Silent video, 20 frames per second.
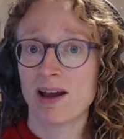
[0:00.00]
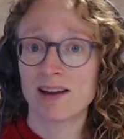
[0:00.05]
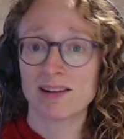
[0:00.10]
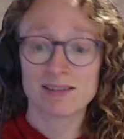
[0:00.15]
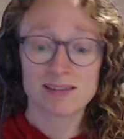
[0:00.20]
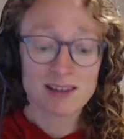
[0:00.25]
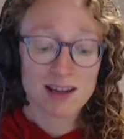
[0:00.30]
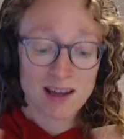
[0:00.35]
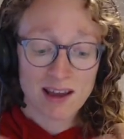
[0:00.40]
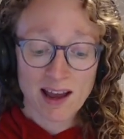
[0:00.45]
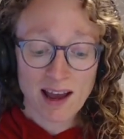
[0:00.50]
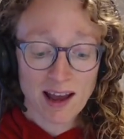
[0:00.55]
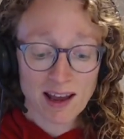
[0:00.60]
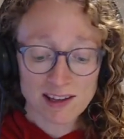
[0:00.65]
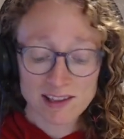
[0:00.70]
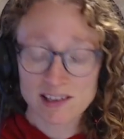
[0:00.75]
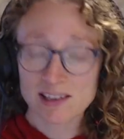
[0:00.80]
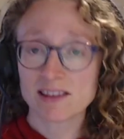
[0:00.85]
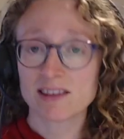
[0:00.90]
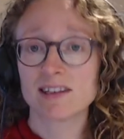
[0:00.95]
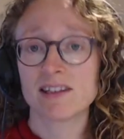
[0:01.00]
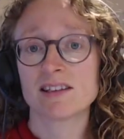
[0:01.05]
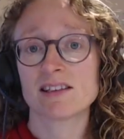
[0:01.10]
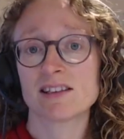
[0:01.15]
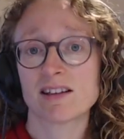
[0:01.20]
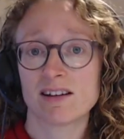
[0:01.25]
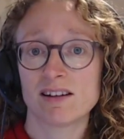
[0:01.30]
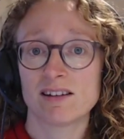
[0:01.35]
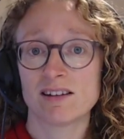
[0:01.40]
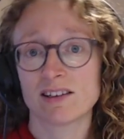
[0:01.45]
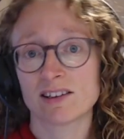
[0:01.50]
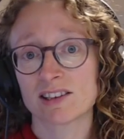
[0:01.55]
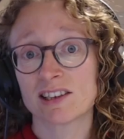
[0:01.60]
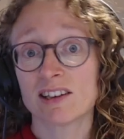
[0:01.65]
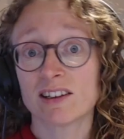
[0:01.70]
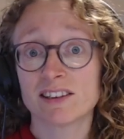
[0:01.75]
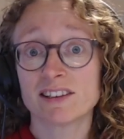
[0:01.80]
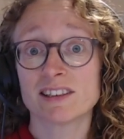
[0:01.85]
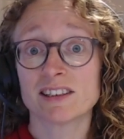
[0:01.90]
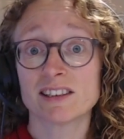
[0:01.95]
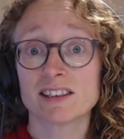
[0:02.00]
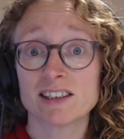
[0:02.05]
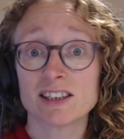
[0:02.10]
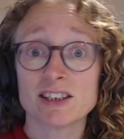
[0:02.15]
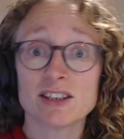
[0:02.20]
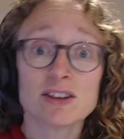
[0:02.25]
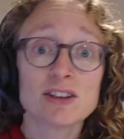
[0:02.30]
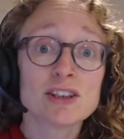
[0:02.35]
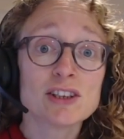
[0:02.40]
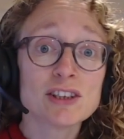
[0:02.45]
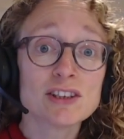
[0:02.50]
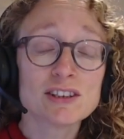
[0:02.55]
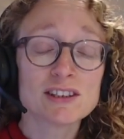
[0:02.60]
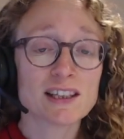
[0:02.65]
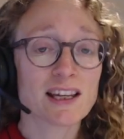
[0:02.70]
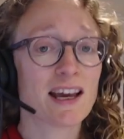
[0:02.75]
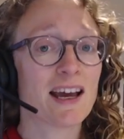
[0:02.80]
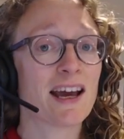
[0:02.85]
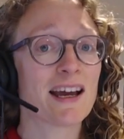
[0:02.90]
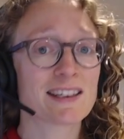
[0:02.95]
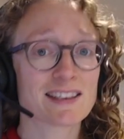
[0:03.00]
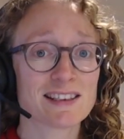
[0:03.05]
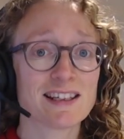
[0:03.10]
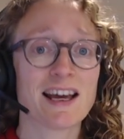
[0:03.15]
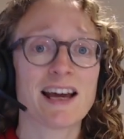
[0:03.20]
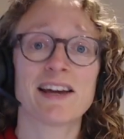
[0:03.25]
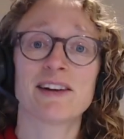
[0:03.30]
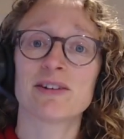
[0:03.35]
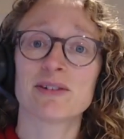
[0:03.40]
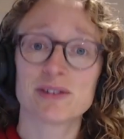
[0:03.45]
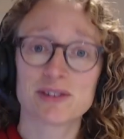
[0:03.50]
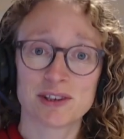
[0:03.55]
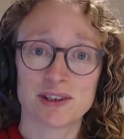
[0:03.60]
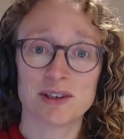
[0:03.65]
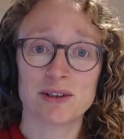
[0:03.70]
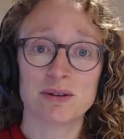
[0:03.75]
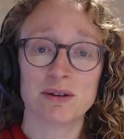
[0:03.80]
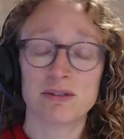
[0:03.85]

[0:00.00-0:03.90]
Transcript: And actually, these are largely ideas that you could use as an adult too.